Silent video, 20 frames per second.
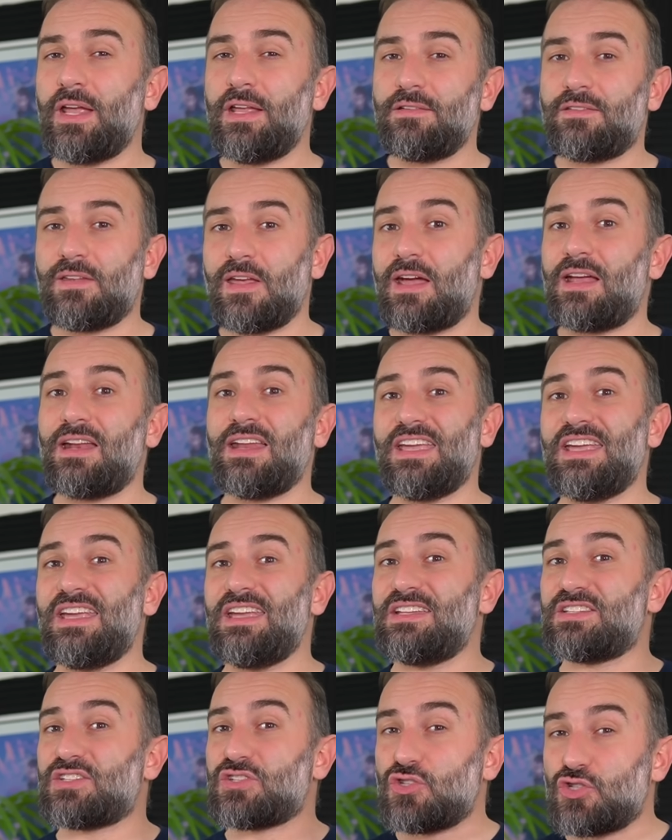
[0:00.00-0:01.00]
Intel,
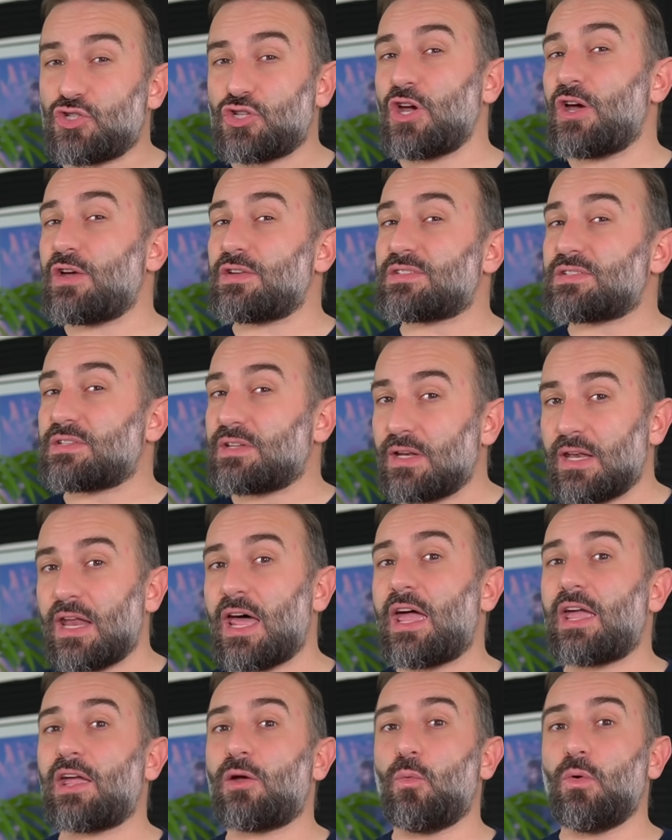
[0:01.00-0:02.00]
it's just
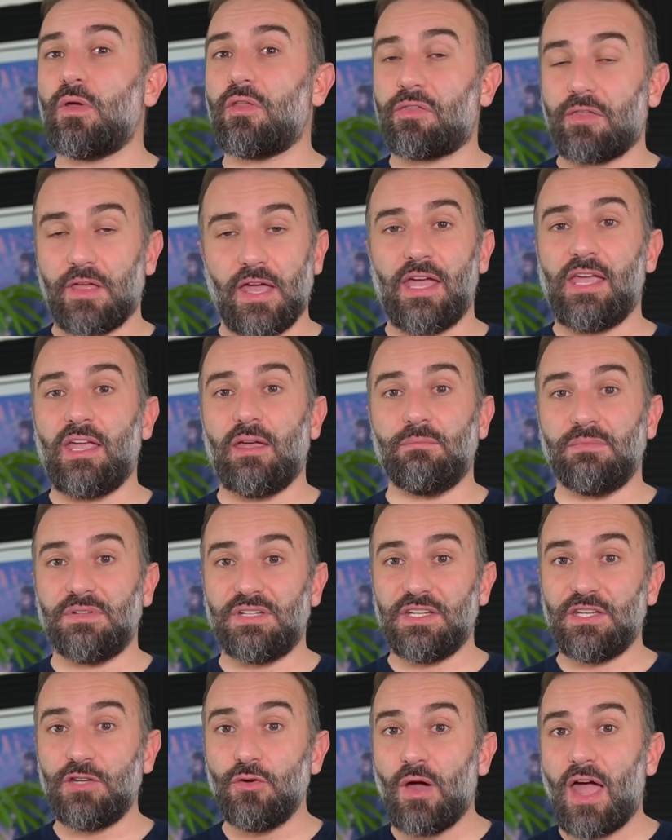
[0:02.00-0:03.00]
like with
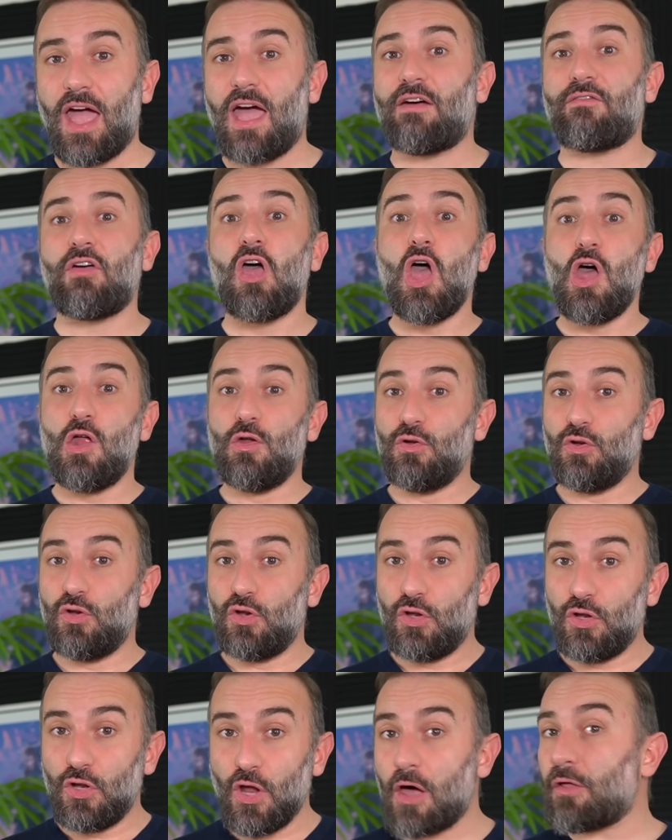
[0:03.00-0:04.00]
AMD. You have
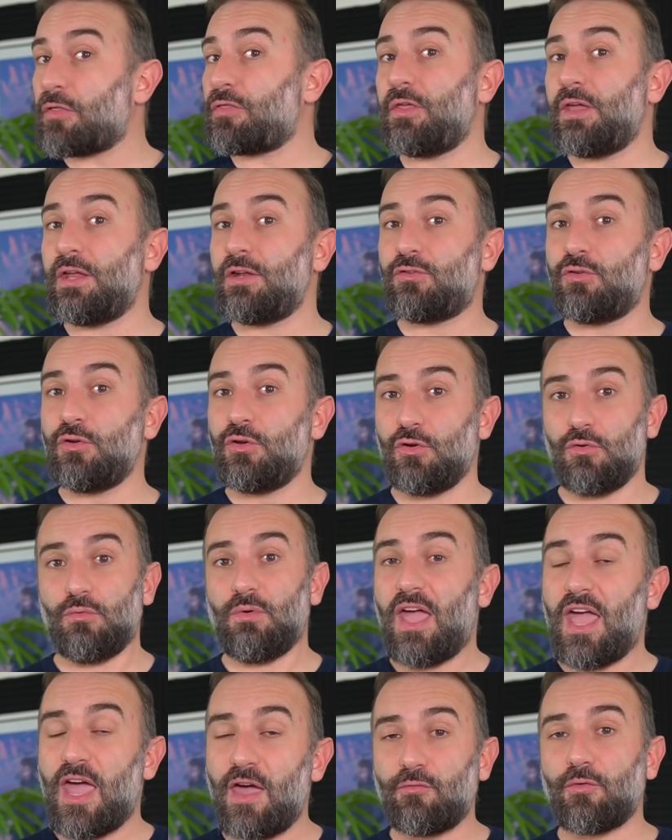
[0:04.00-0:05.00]
nothing to do.
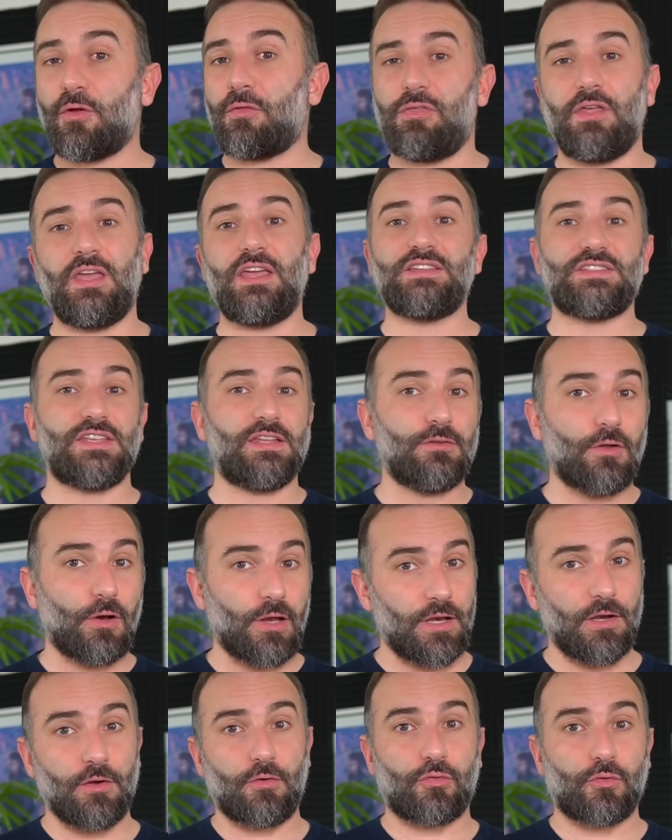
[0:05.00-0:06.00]
Everything is in the
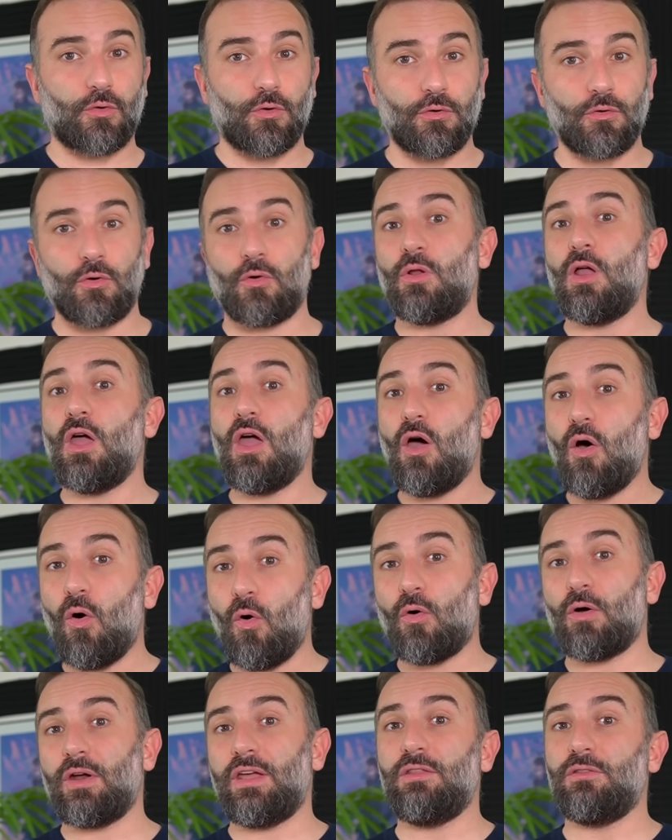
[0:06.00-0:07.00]
Linux kernel
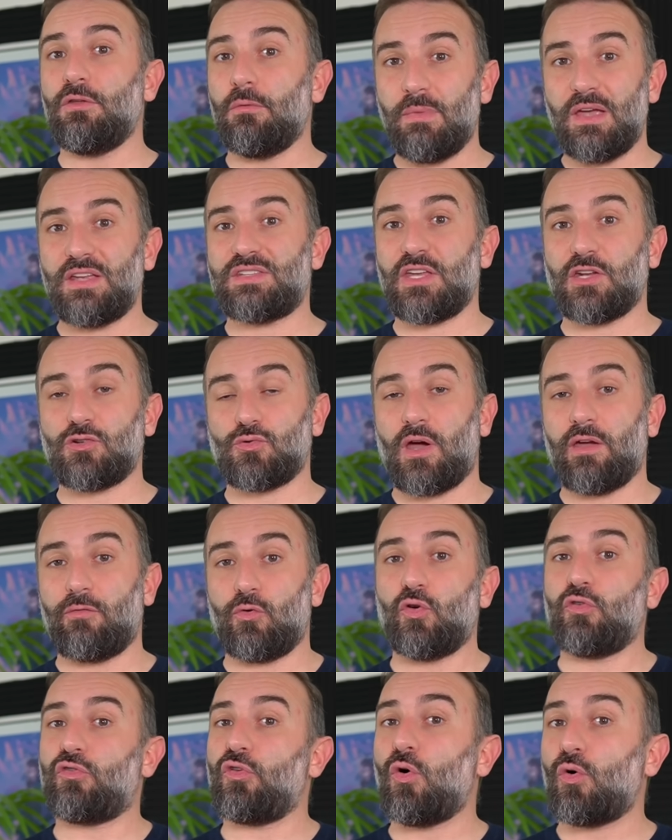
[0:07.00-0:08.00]
or in the Mesa
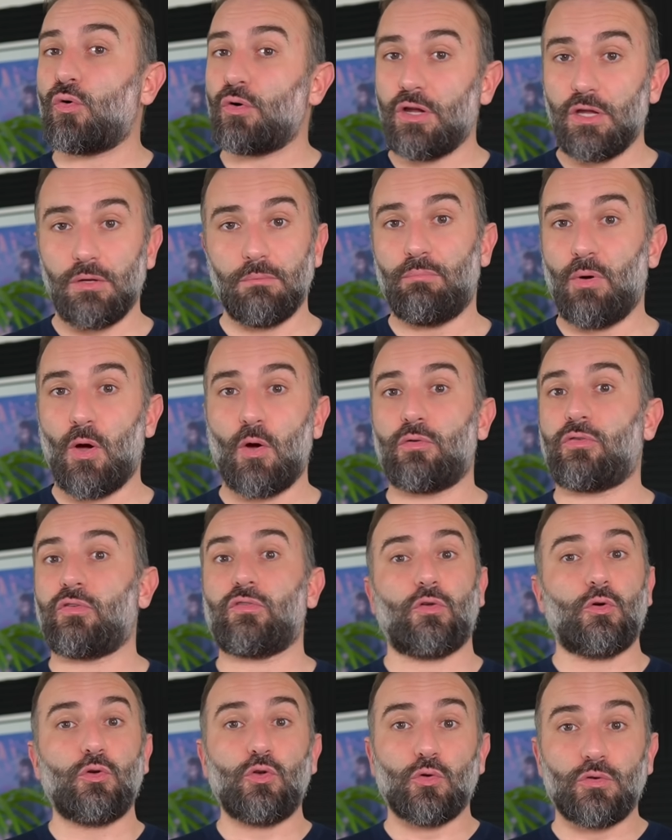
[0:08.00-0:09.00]
drivers or in both,
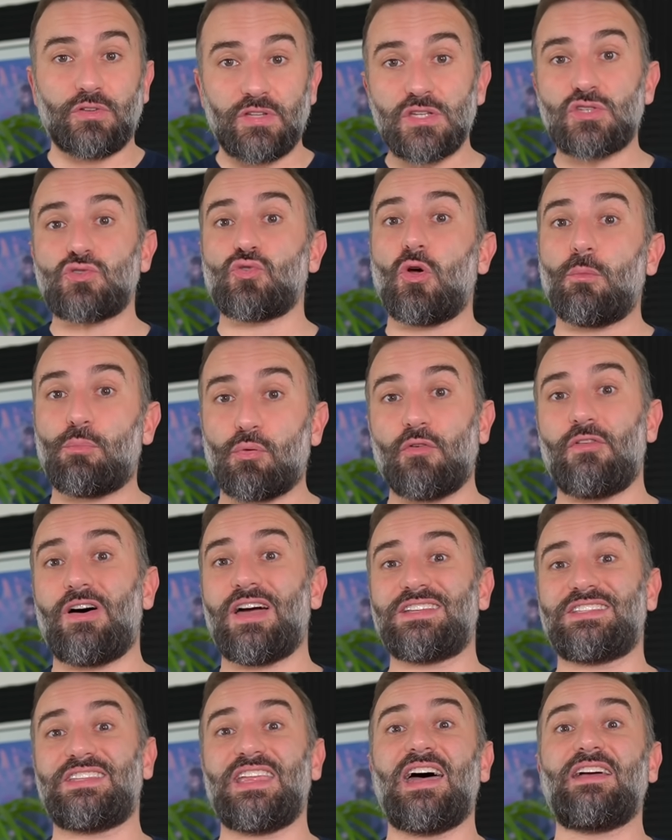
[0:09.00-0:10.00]
so your distro
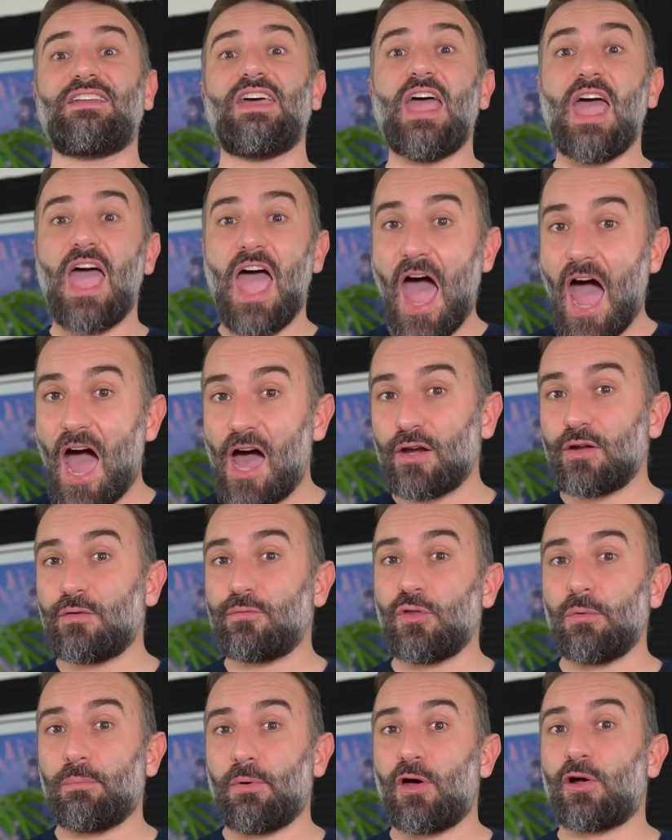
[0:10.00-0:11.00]
provides that out of
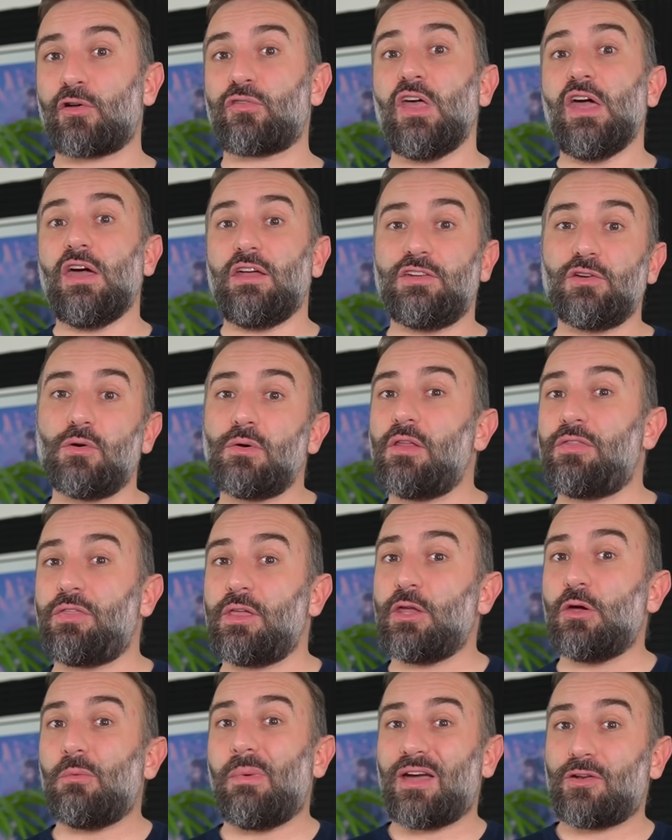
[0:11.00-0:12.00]
the box. The only
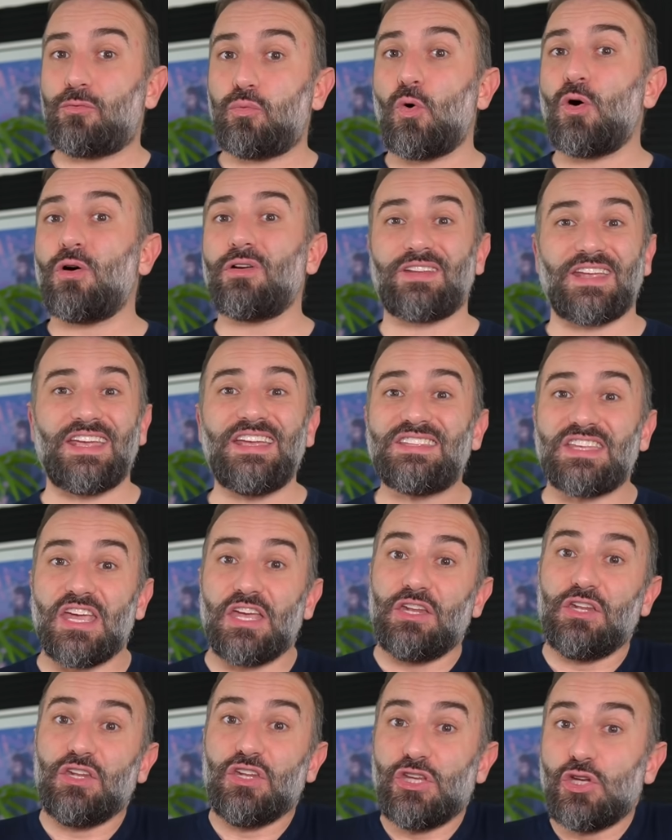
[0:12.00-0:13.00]
thing you might want is a
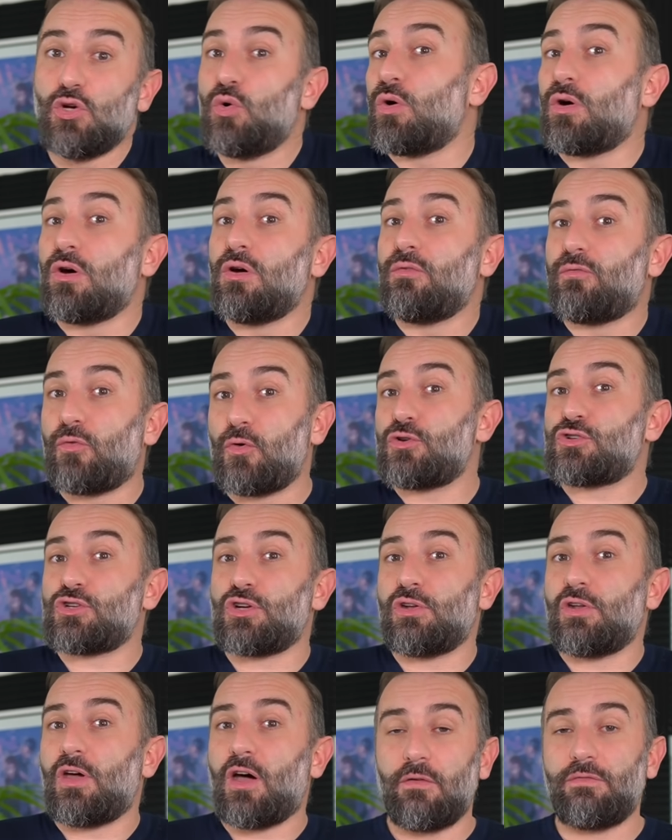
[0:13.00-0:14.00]
newer
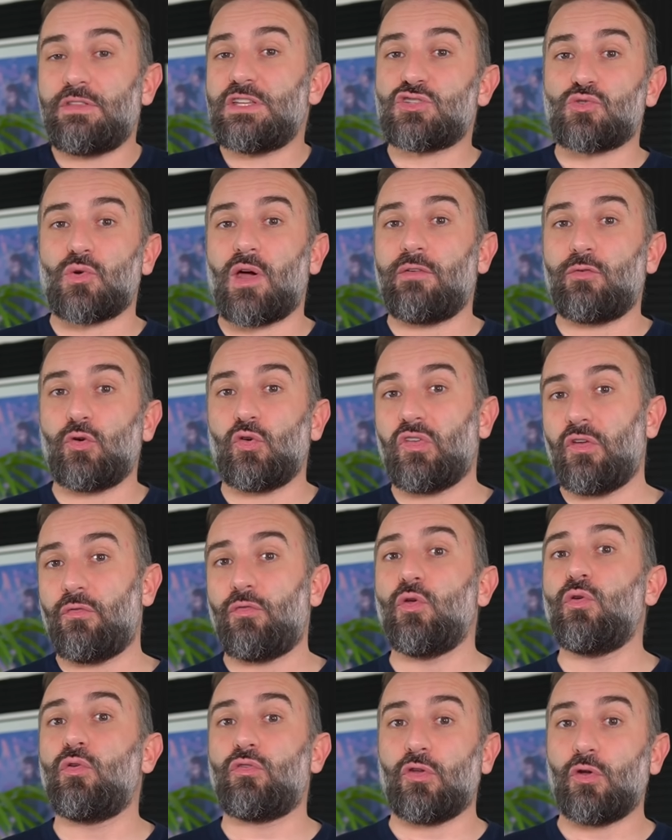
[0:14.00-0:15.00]
version of these drivers if
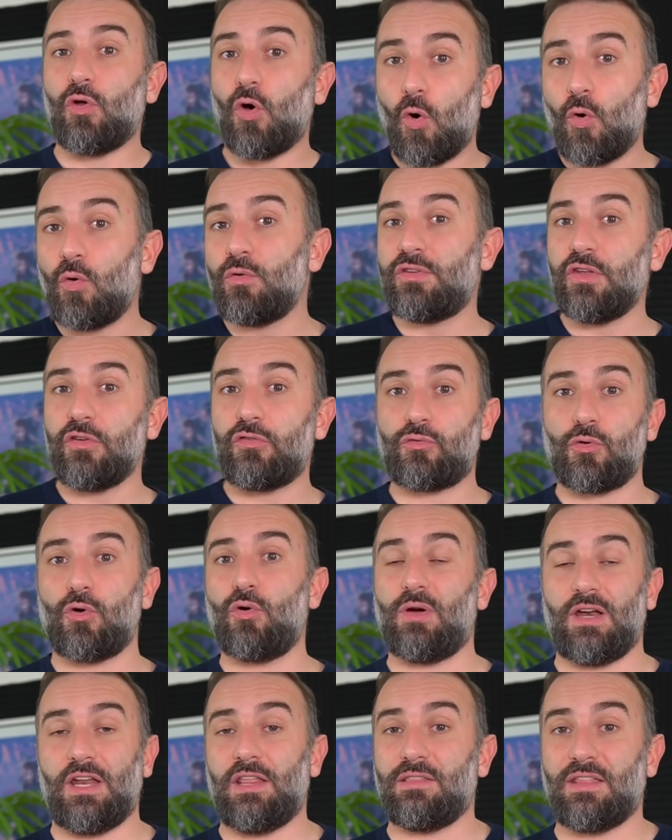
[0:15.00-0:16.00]
you use an old
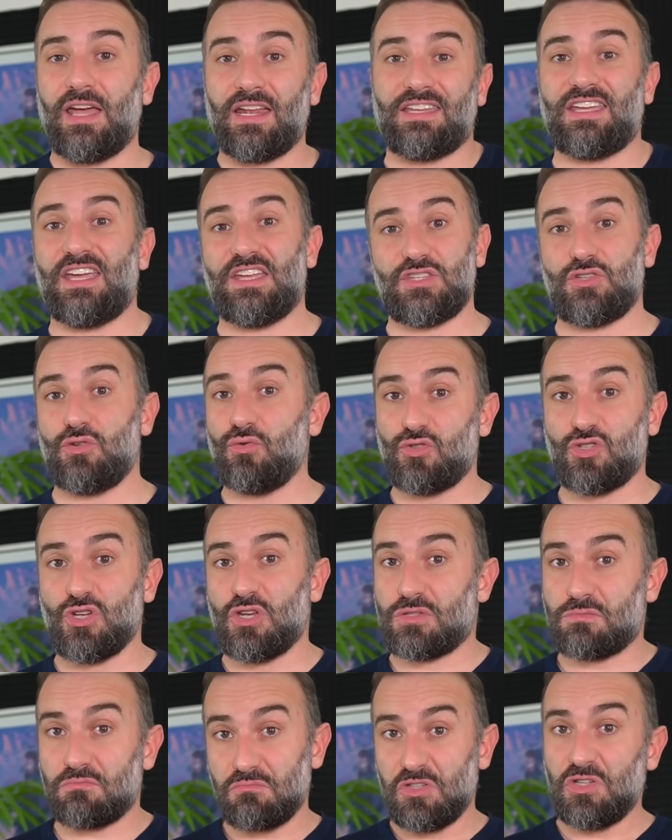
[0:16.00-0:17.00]
distro and in that case you
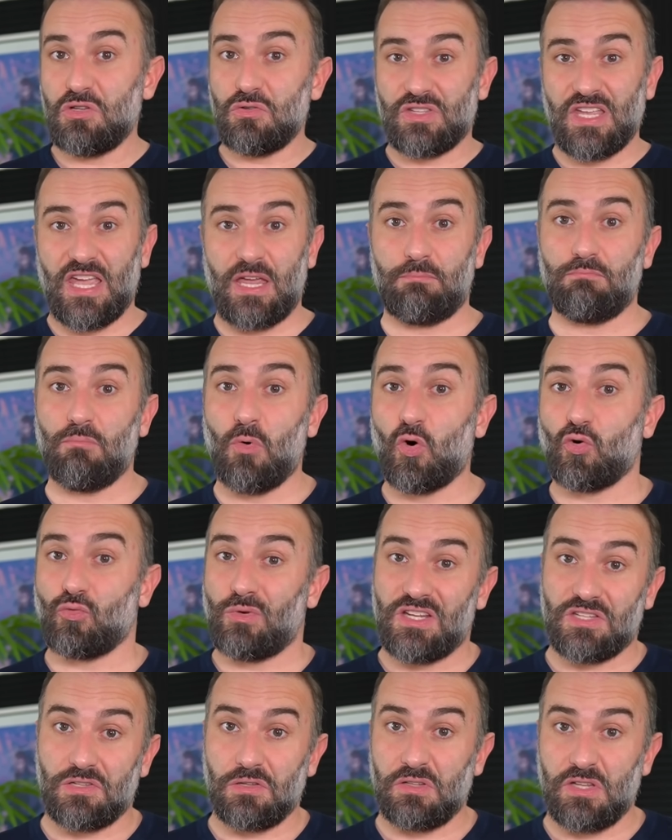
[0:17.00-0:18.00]
just use a more
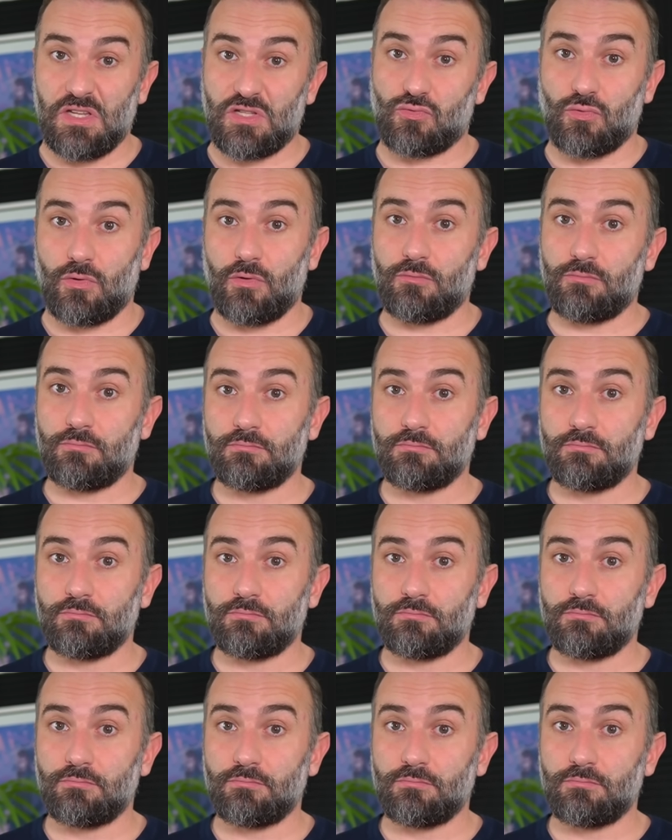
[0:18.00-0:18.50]
recent distro.